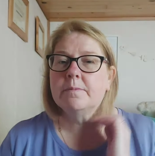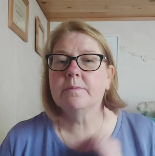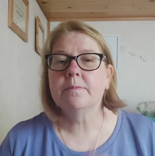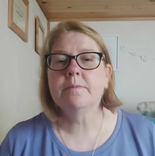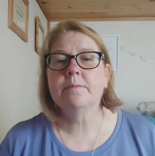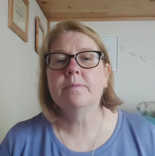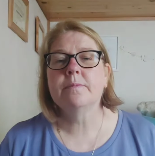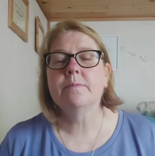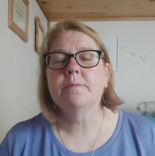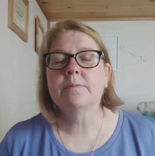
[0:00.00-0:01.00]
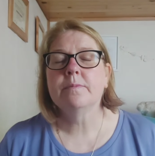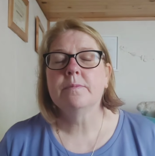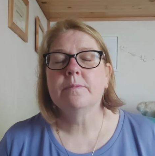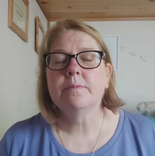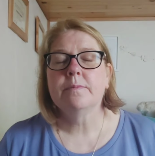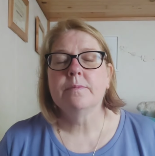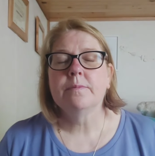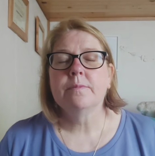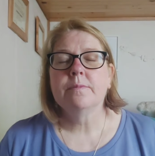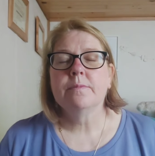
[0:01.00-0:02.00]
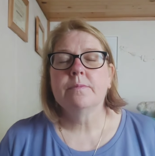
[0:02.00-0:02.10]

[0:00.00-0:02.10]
Nobody speaks.